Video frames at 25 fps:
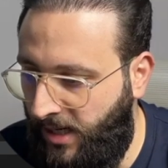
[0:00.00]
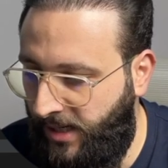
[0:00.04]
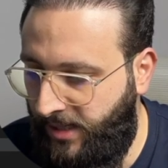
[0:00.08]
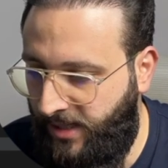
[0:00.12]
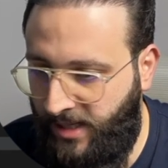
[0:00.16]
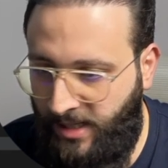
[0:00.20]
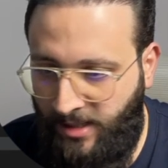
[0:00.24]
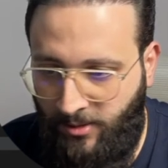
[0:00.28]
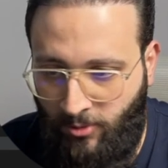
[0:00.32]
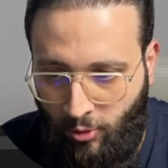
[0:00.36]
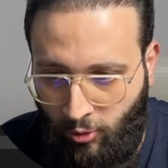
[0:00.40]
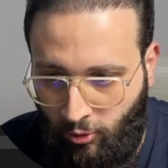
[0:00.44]
I
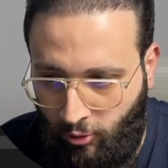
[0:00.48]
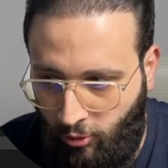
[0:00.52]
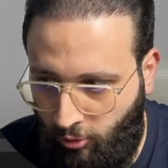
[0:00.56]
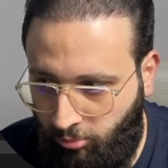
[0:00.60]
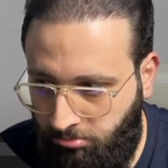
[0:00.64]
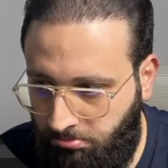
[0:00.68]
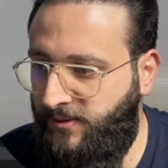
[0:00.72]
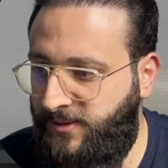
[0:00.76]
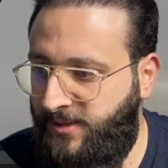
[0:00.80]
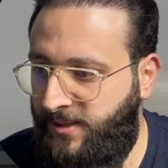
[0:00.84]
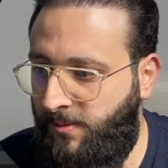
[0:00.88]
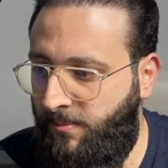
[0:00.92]
can
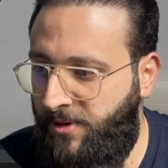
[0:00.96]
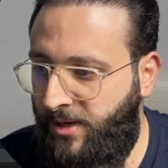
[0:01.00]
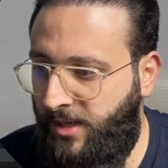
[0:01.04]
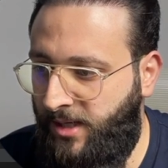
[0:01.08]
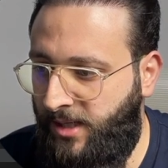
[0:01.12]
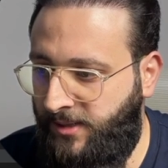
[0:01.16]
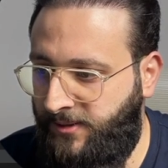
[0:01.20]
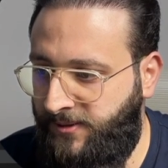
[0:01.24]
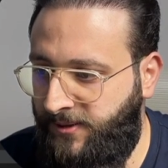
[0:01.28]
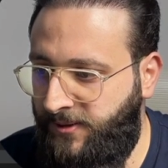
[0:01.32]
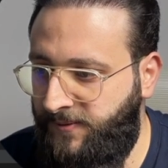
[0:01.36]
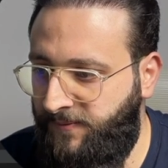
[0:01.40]
do something
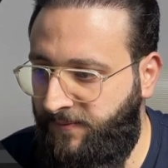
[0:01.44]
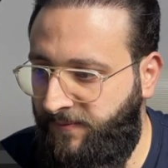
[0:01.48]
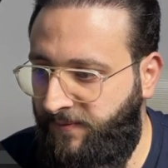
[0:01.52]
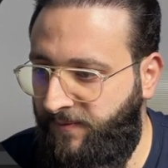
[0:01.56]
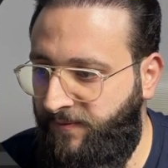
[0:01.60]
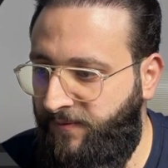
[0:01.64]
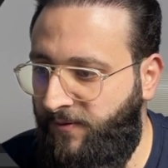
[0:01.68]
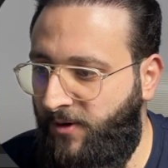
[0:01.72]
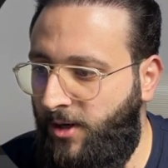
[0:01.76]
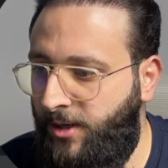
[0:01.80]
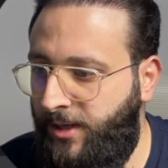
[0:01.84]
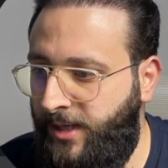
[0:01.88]
like this,
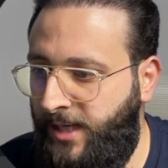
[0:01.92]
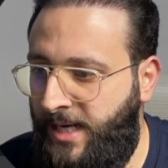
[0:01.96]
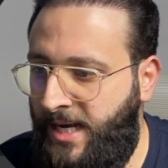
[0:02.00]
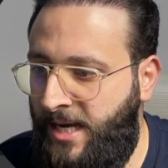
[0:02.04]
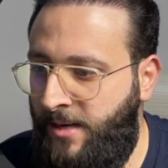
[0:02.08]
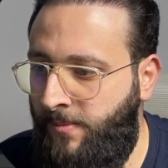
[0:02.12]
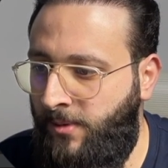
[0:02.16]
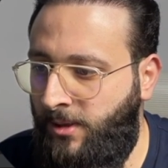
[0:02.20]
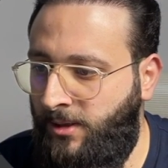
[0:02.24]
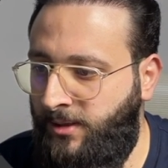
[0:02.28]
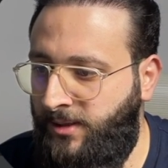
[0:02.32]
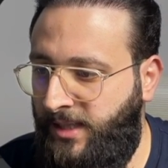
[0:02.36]
for
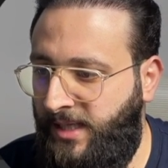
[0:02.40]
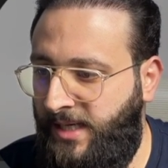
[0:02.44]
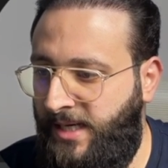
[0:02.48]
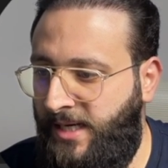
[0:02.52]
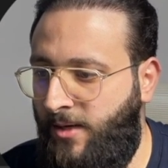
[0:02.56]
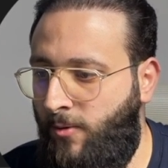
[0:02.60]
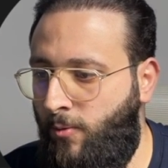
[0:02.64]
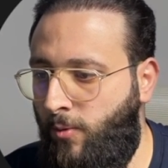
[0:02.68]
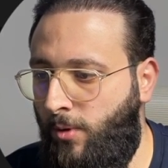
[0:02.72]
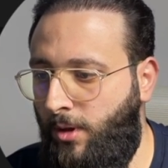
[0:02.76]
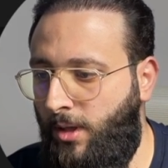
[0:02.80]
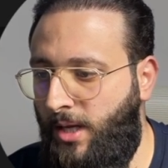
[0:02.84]
enabled
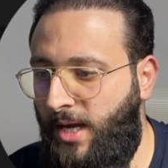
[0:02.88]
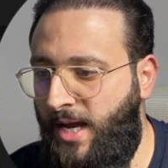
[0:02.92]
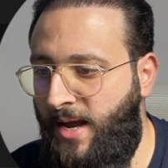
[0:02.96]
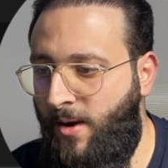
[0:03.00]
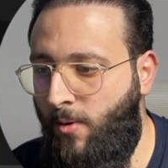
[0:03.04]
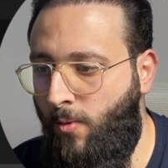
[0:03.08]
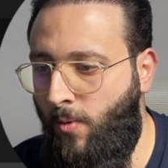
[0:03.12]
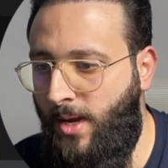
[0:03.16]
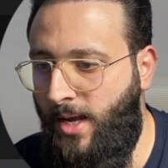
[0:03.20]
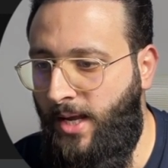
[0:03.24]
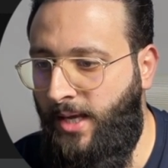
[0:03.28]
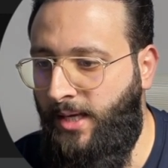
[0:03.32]
equal
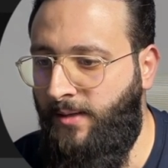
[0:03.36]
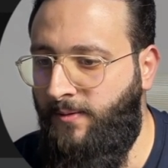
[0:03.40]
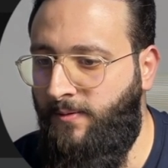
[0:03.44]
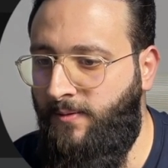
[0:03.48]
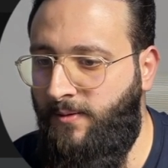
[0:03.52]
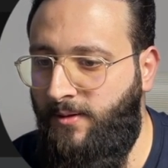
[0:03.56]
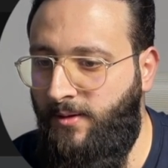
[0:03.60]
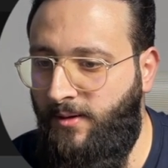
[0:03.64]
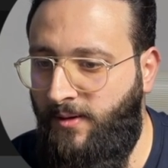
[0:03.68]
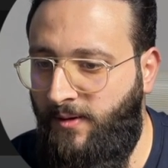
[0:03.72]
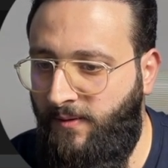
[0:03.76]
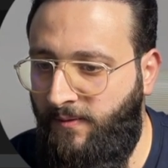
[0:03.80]
await
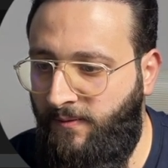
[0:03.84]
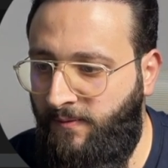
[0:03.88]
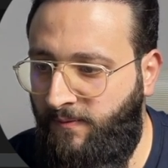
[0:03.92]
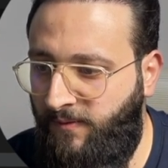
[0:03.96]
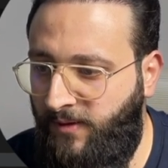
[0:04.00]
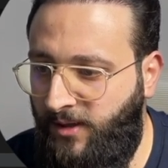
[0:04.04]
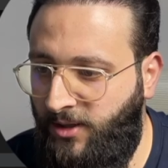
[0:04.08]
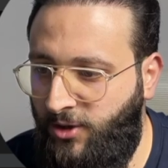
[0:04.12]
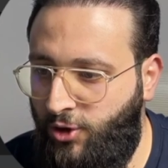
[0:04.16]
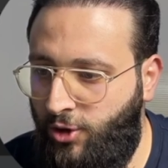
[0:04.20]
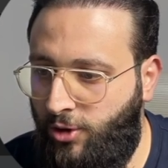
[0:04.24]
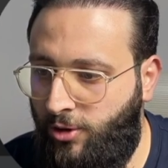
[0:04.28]

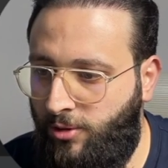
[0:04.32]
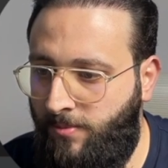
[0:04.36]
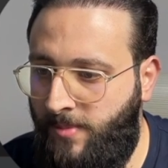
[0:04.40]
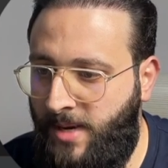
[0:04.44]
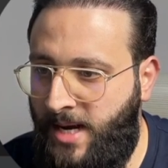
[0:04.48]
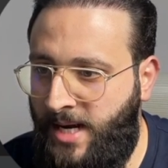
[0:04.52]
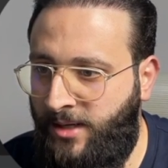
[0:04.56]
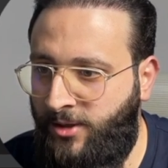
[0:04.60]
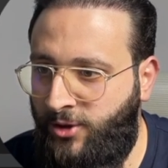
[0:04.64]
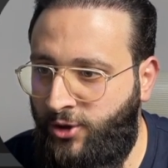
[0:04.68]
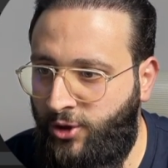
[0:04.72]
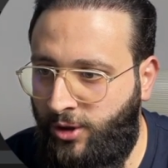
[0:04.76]
feature
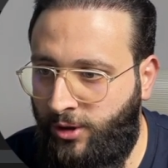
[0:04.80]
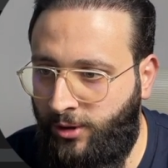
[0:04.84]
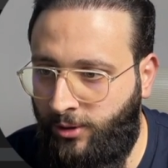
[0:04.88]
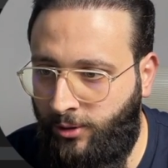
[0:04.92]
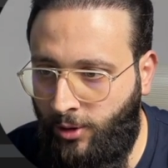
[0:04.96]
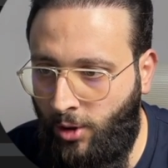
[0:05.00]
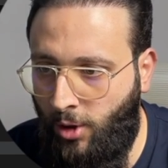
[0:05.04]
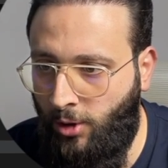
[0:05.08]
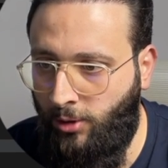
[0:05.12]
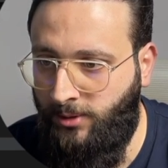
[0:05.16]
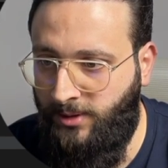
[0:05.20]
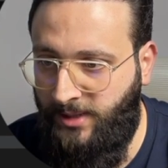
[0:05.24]
manager
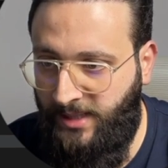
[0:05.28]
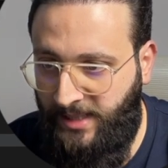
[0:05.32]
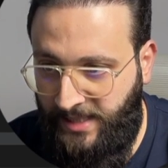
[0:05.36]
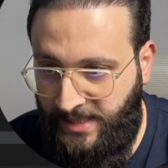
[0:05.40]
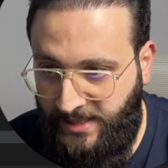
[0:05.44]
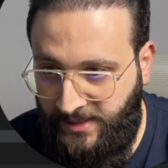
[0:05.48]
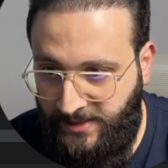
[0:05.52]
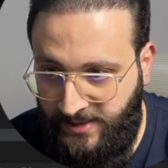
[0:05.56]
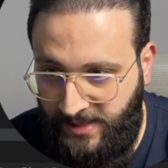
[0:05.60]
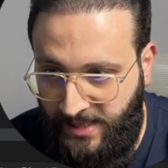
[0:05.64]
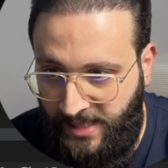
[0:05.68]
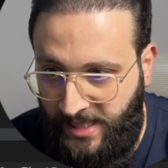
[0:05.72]
dot
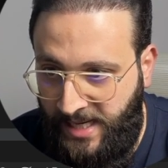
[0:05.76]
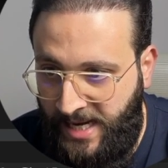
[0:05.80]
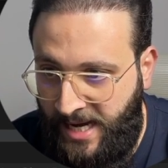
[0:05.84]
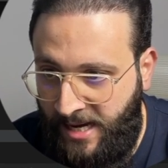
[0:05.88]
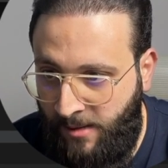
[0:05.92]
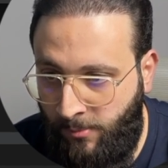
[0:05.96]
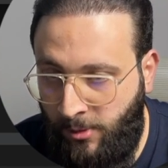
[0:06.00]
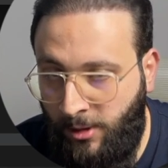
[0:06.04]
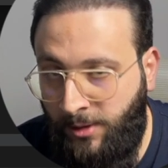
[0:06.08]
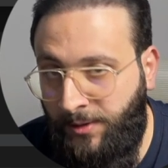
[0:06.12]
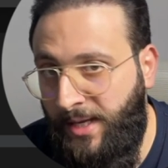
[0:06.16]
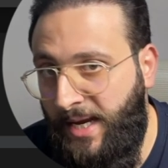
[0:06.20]
is
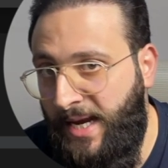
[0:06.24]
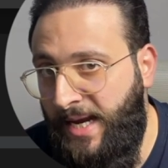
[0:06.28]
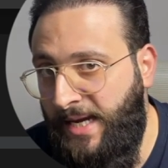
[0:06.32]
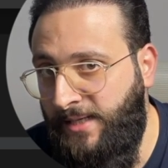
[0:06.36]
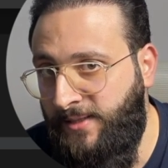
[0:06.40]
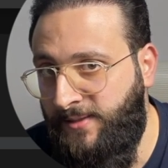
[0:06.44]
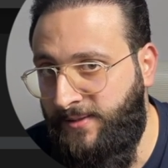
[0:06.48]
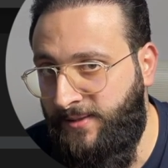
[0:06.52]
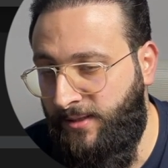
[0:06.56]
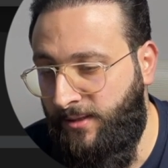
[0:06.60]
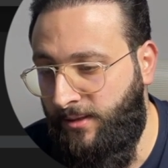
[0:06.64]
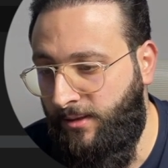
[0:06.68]
enabled
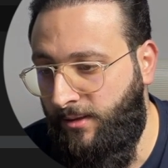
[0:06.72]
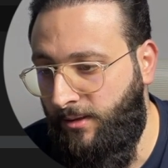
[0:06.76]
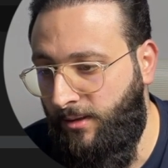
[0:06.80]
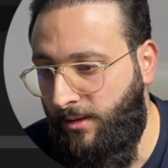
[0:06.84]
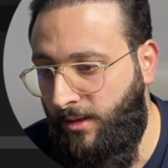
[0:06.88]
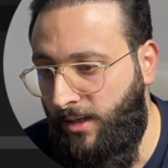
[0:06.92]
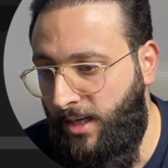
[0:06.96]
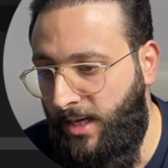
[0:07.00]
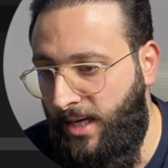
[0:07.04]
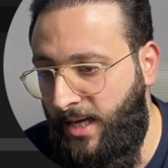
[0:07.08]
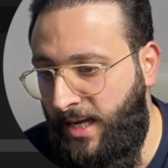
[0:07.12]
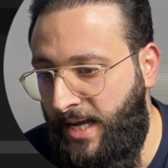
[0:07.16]
async
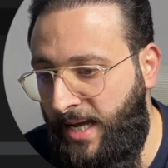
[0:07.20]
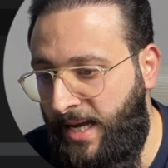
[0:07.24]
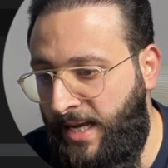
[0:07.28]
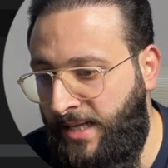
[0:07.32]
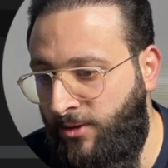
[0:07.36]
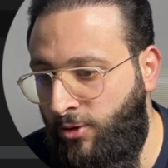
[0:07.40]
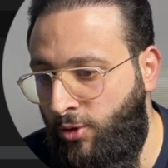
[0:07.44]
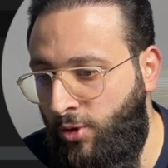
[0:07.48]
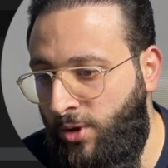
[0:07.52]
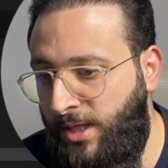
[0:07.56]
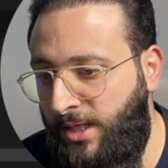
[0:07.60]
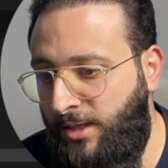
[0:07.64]

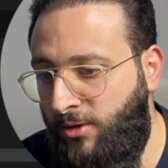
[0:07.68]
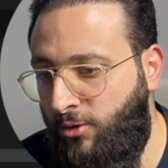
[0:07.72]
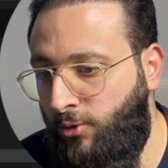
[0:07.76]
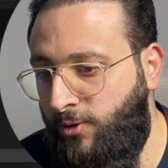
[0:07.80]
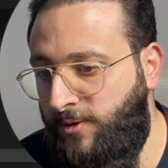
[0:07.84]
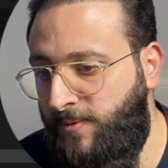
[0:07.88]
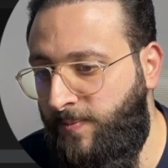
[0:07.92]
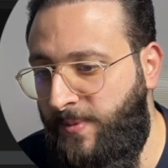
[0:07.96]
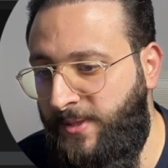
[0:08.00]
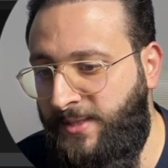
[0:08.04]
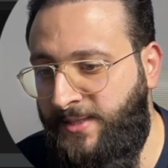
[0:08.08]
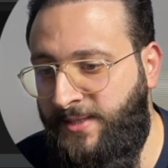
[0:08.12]
and you need
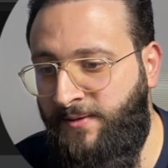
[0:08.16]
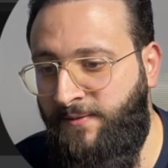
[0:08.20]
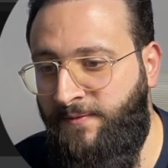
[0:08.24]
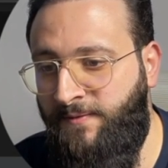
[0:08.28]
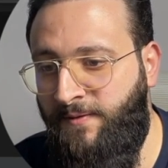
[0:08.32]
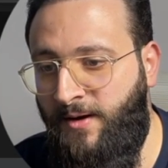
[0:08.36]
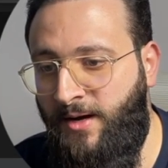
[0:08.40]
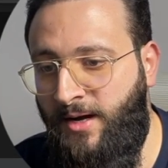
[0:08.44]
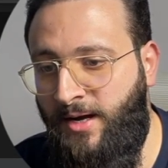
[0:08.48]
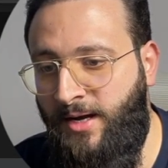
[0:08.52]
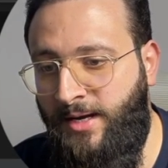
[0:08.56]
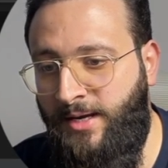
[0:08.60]
to
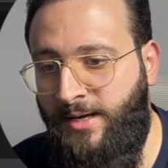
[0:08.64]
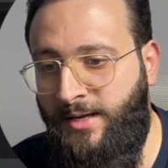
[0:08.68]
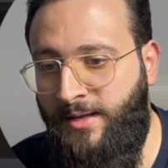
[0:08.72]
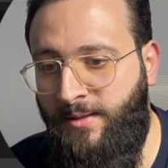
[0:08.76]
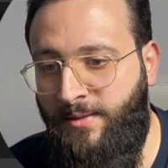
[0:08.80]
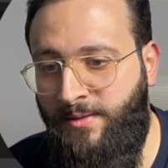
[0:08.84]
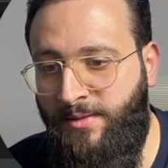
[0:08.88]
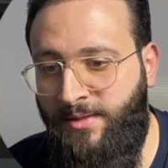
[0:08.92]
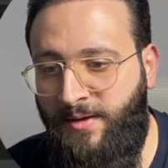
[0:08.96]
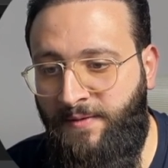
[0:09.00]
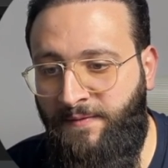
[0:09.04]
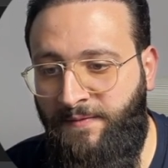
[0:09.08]
specify
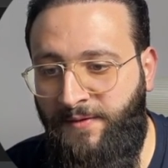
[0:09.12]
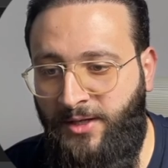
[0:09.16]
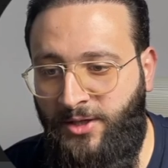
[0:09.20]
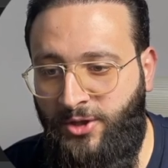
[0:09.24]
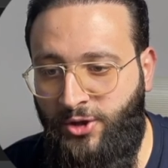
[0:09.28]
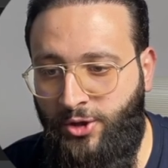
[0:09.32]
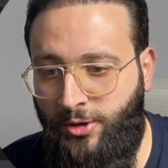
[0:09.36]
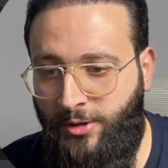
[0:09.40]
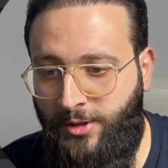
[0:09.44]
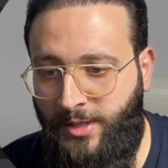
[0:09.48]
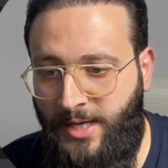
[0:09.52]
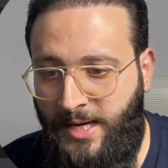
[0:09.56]
the
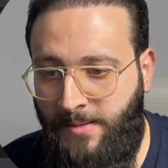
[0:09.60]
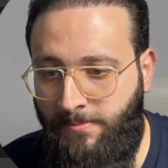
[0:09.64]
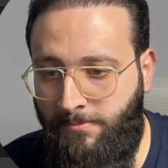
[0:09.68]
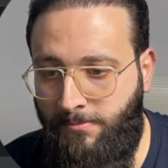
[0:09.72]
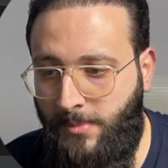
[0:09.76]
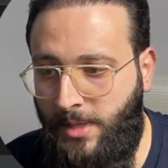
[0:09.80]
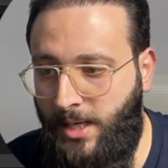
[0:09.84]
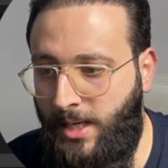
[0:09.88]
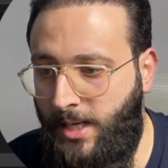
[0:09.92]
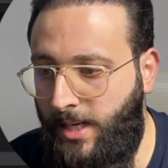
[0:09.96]
feature name.